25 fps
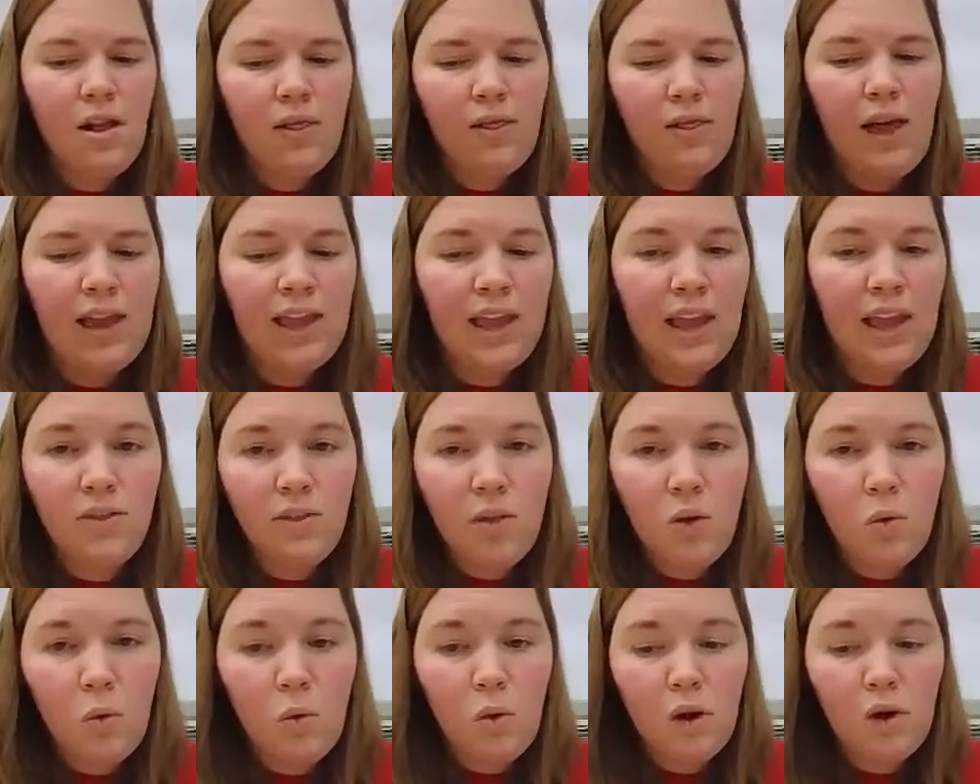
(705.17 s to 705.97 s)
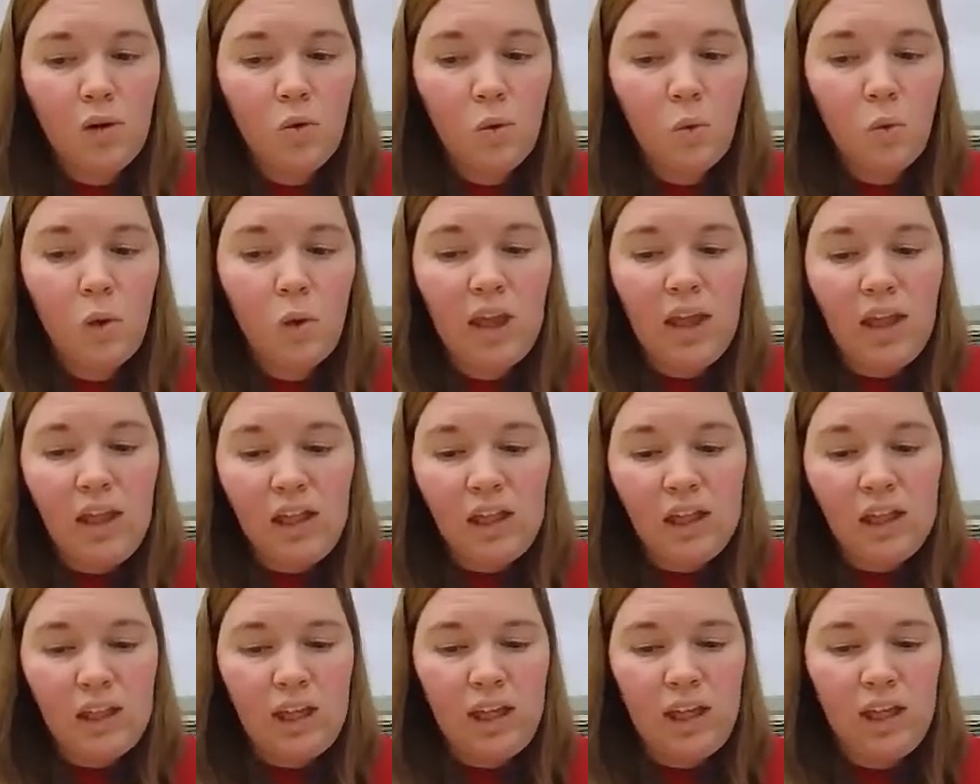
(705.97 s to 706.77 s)
Like in the word
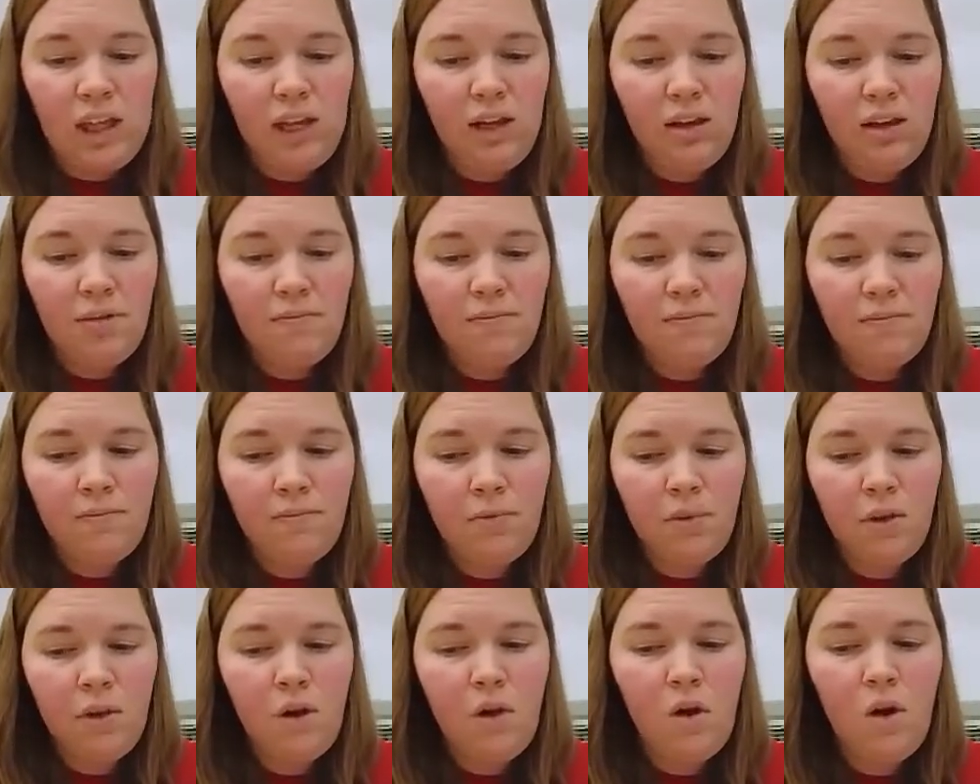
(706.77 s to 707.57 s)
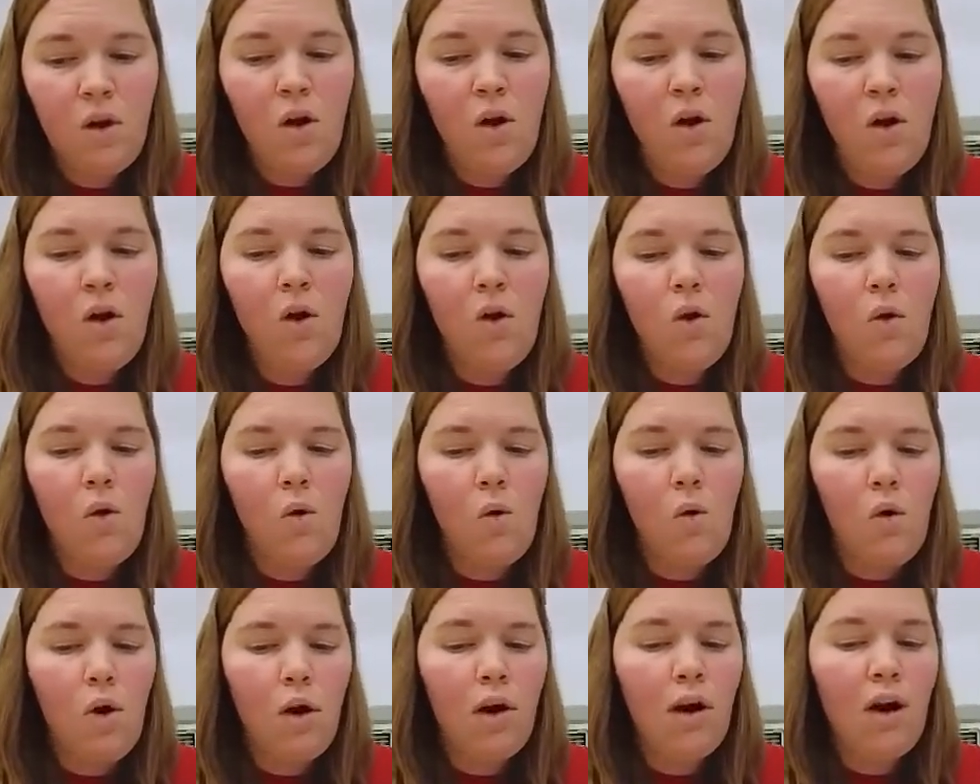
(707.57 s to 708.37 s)
weekly,
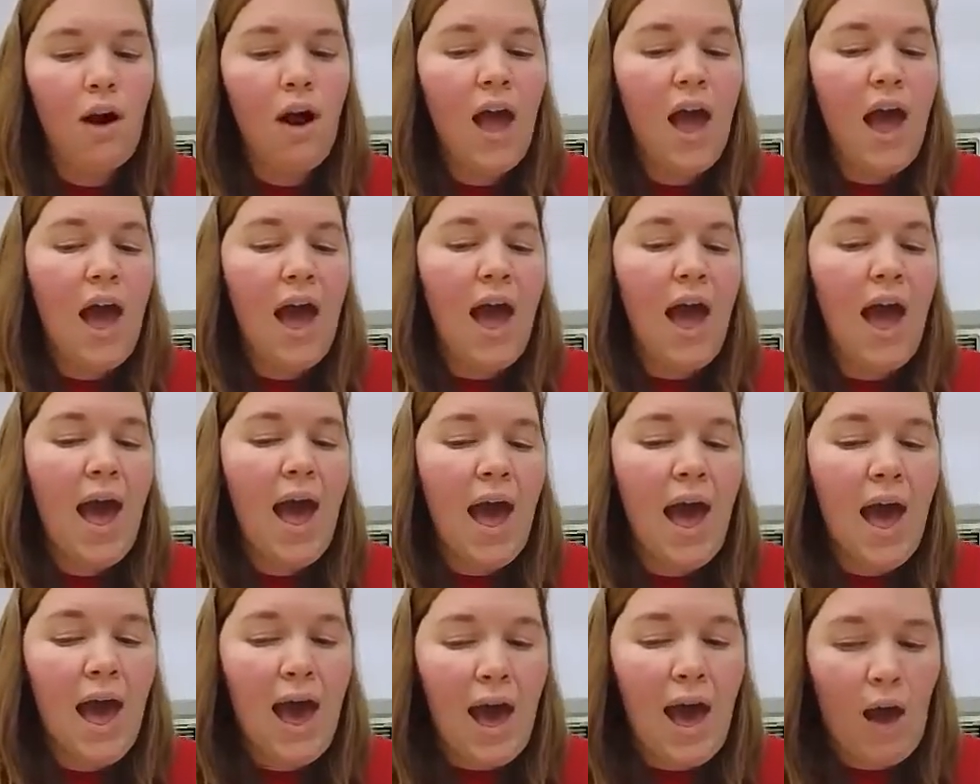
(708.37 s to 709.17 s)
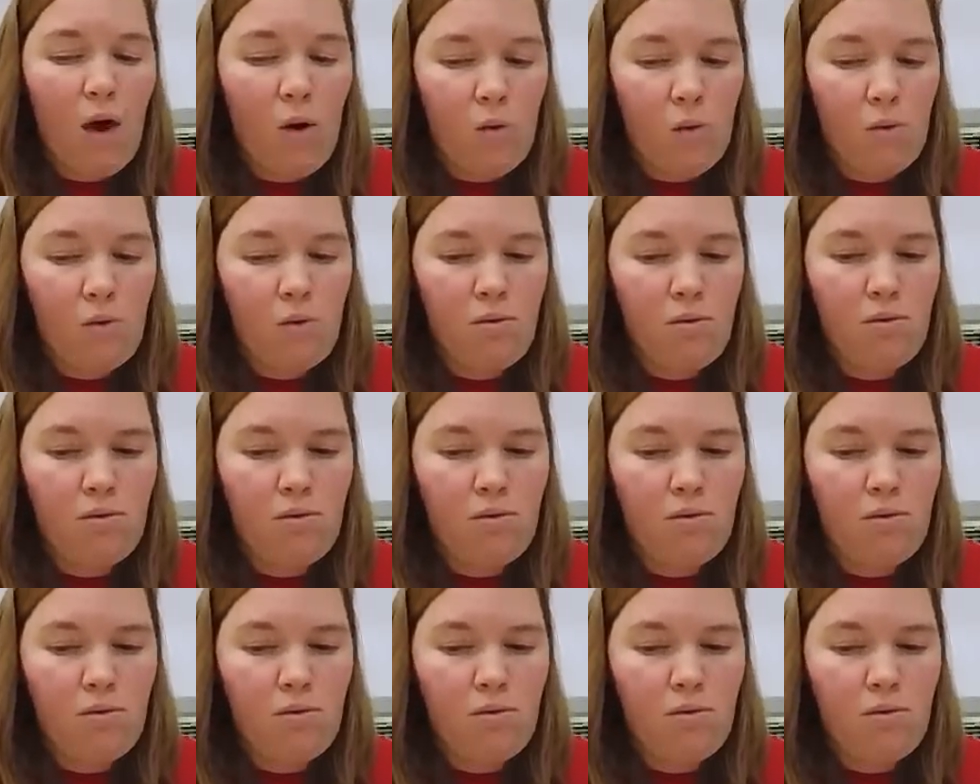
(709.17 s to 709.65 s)
or how